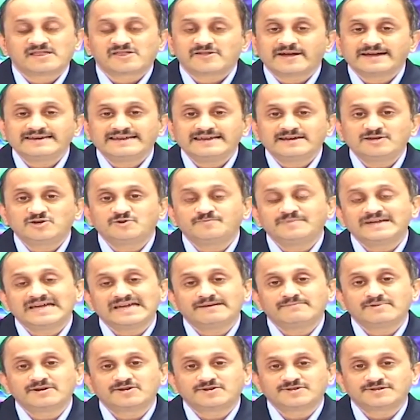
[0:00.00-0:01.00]
So, I need to be
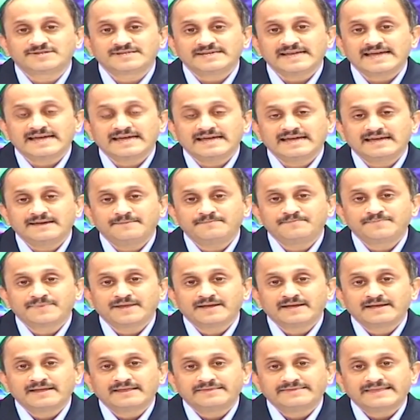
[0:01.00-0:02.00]
able to say
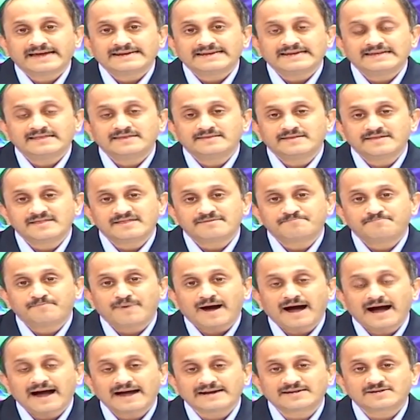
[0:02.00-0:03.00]
that in this
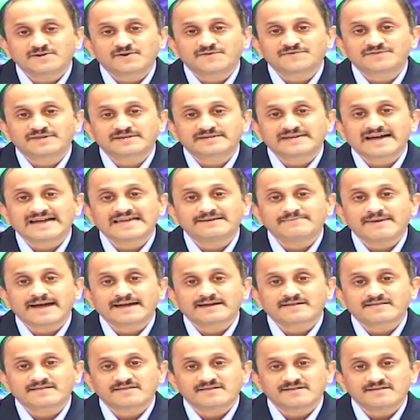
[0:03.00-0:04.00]
part of the time
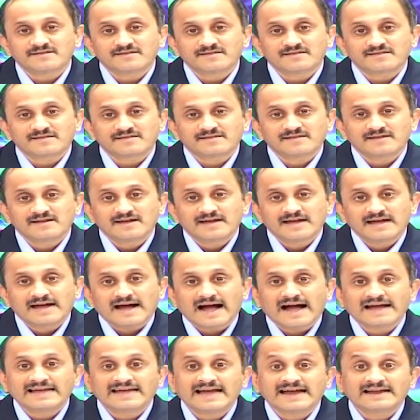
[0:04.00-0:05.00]
axis,
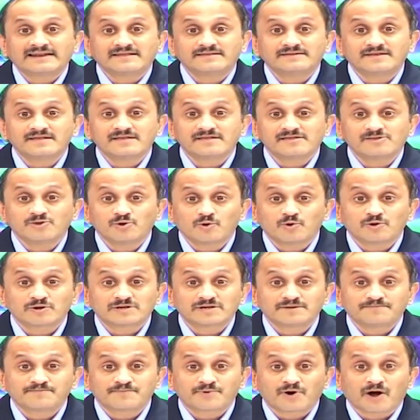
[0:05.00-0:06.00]
I had this
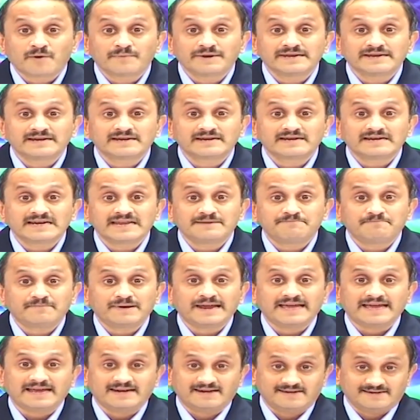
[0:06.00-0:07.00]
note prominently
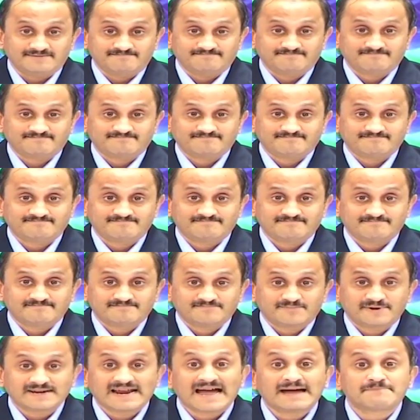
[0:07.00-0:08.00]
played,
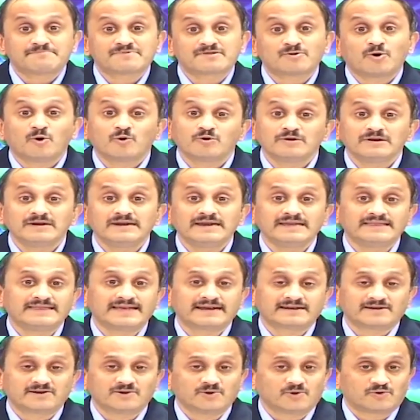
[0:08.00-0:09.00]
perhaps only
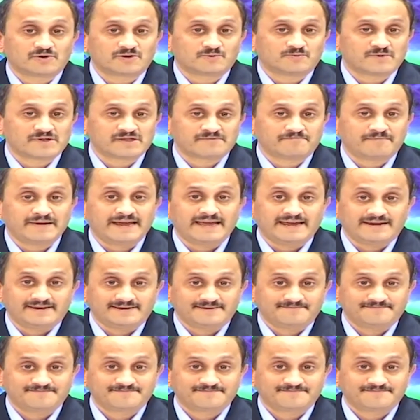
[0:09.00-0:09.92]
that note was played.